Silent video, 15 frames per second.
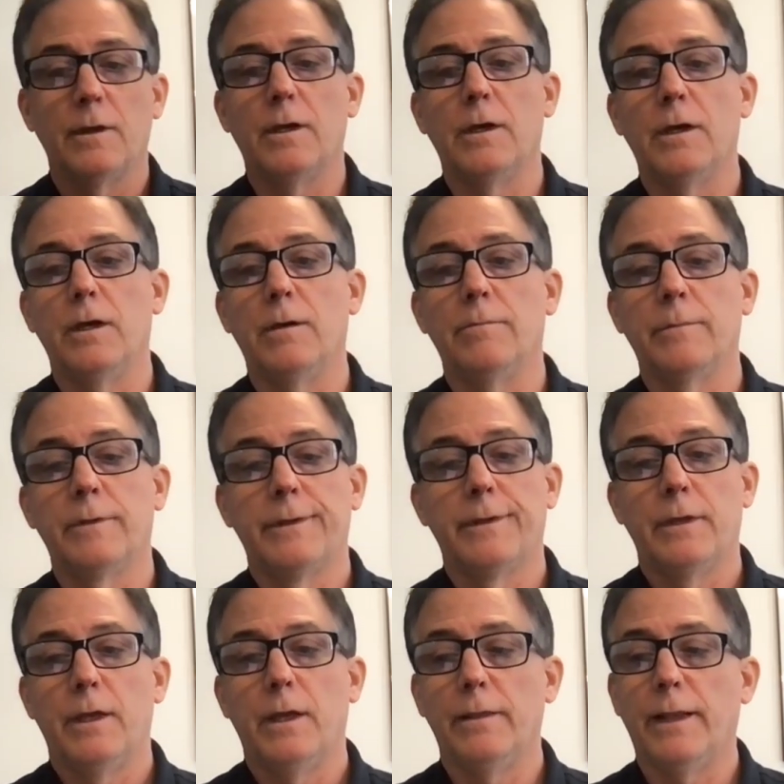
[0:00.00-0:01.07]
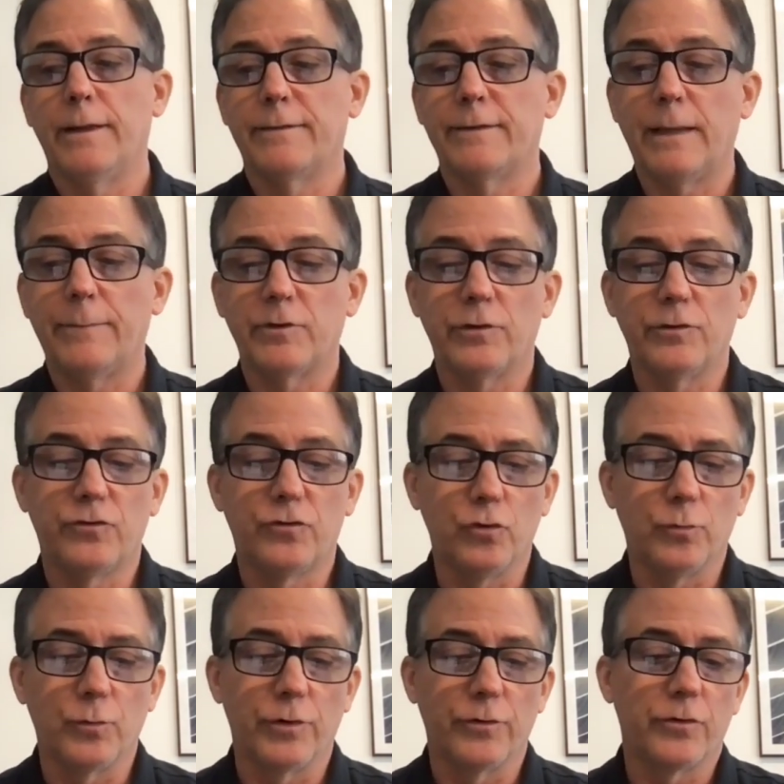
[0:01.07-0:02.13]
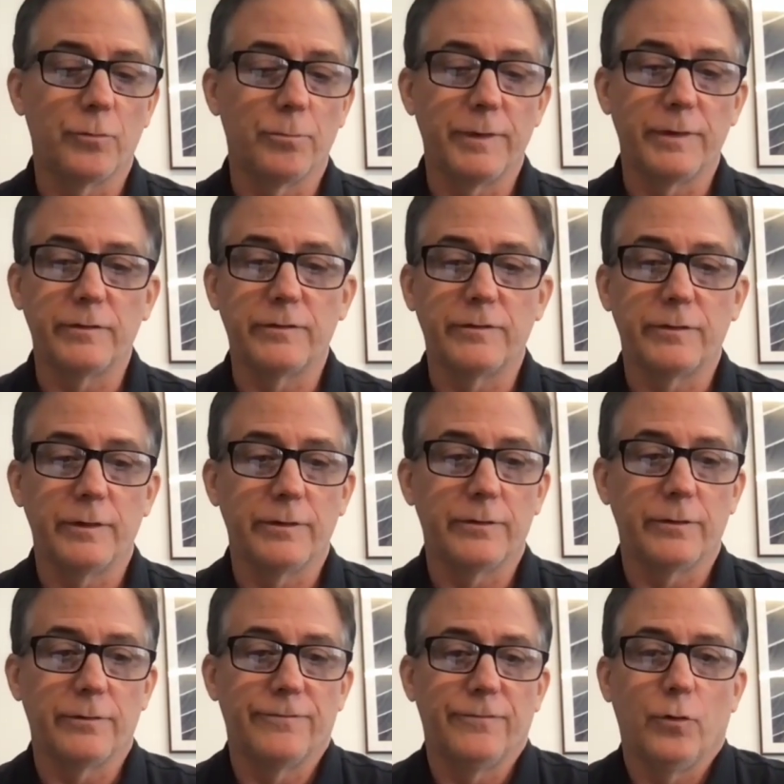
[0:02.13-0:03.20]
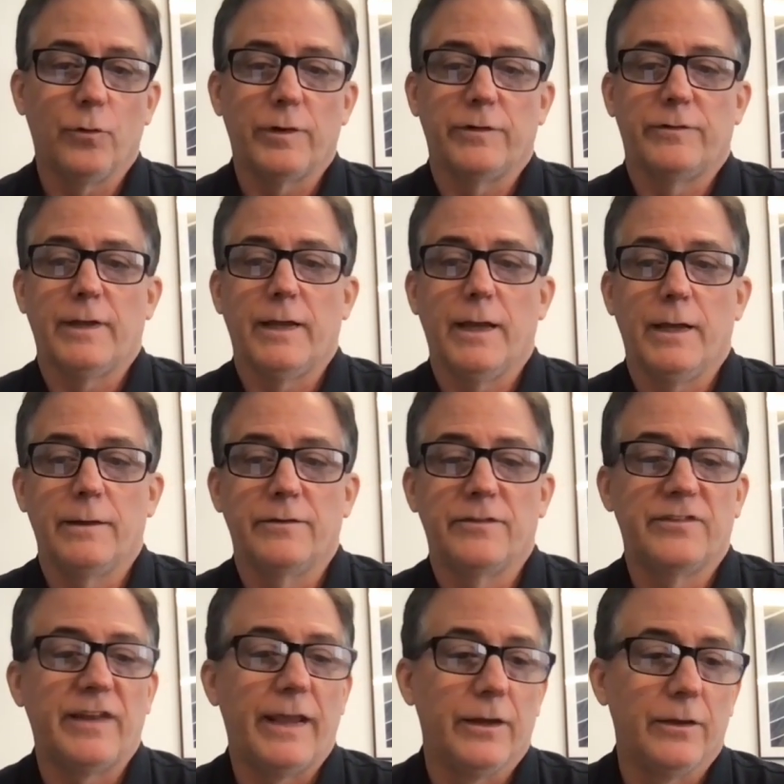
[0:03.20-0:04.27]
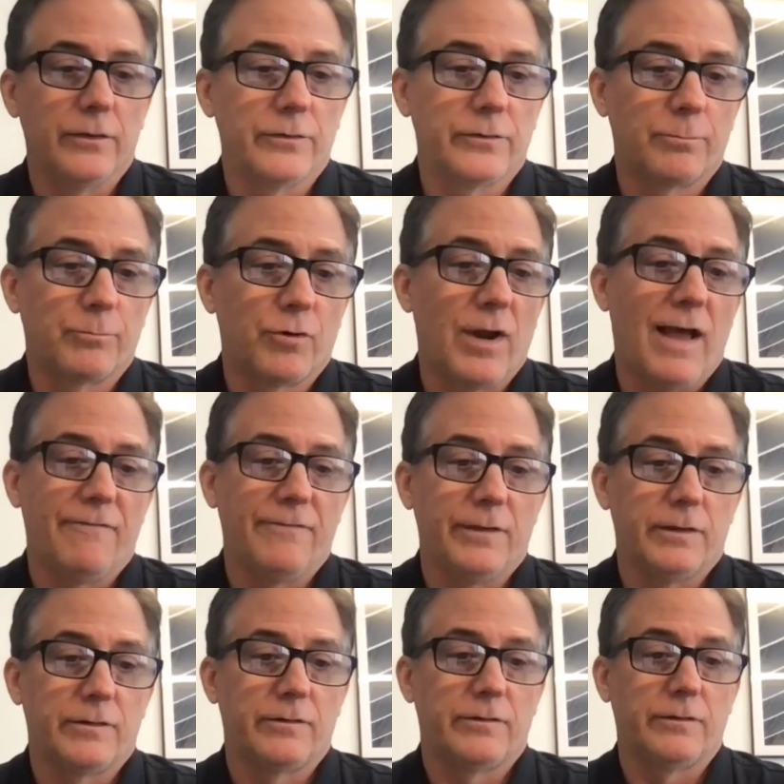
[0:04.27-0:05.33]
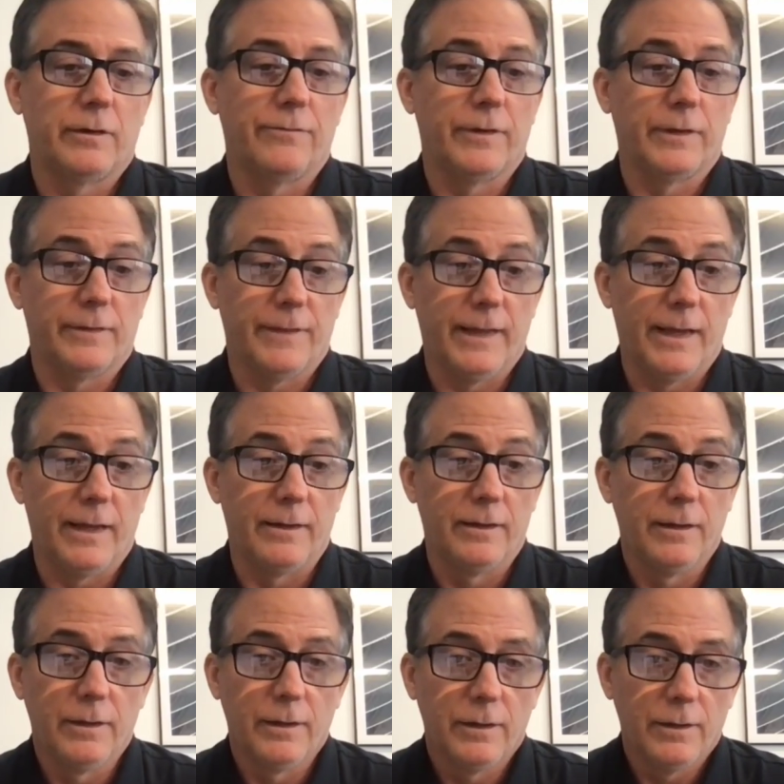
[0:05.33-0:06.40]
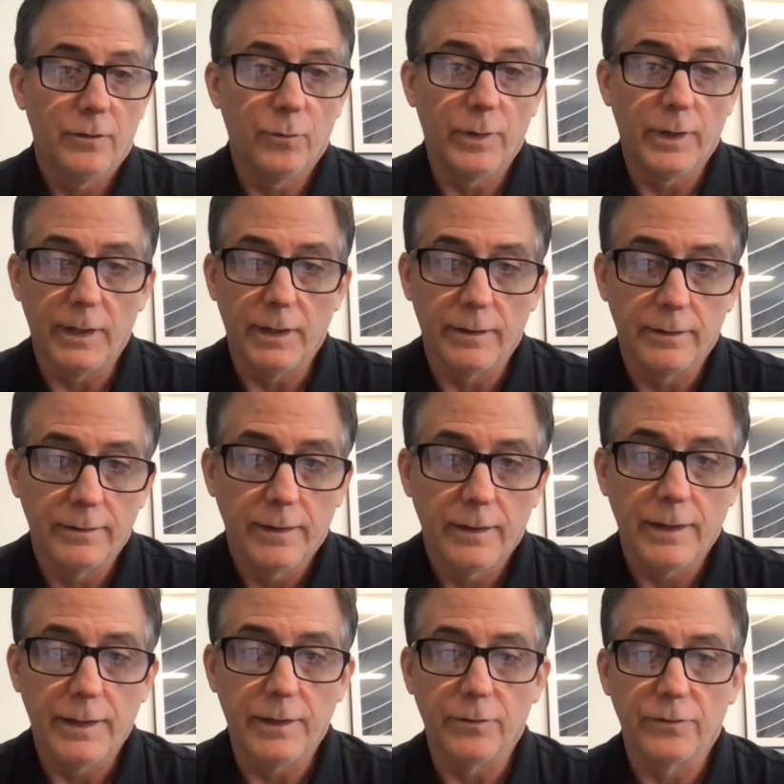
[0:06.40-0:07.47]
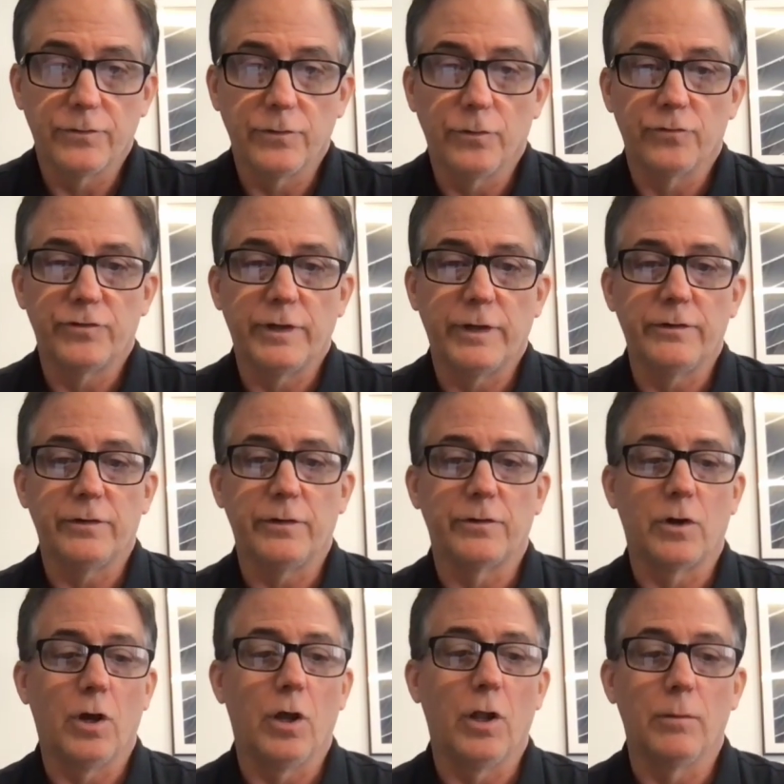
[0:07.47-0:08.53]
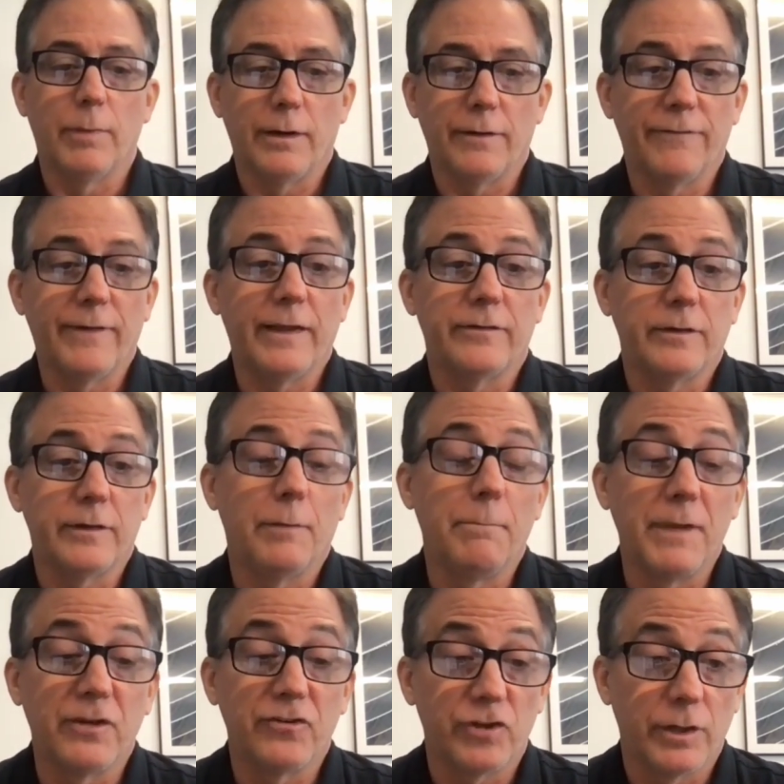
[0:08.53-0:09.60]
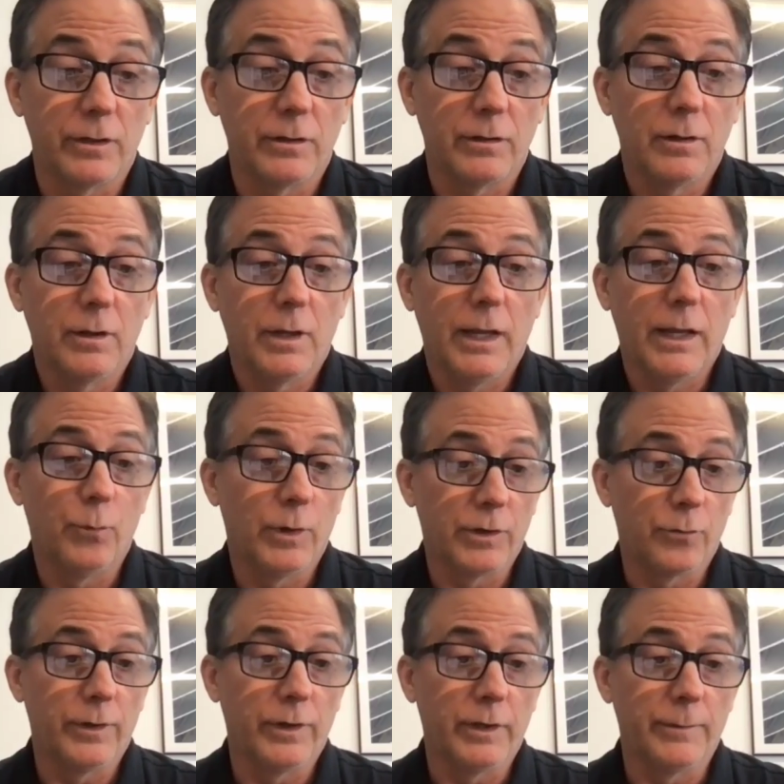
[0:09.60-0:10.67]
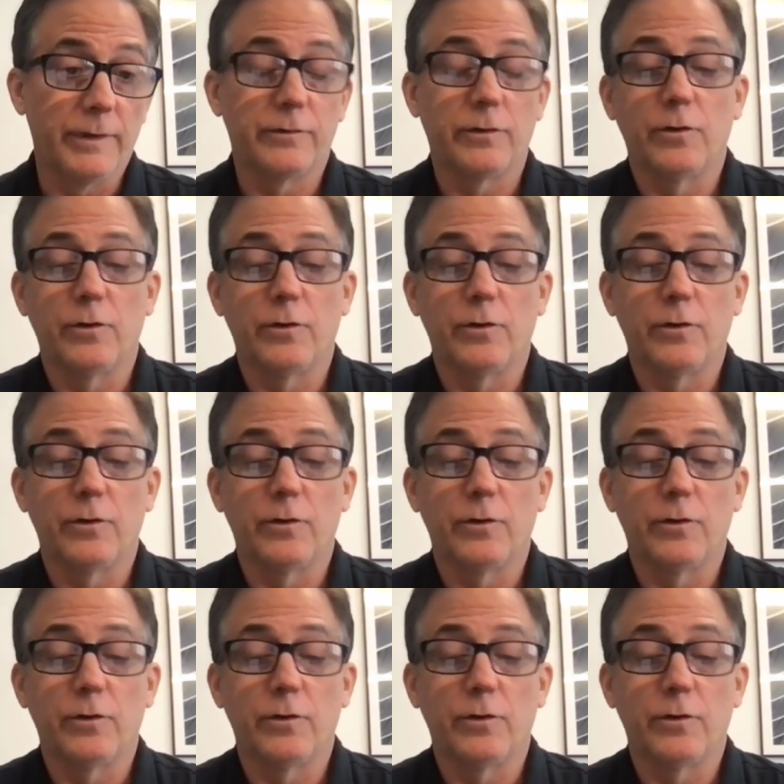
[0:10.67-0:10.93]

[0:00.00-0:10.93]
A lot of times consumers or businesses are focused on sales, profits, stuff like that, where associations are all about advancing the mission and what it really means.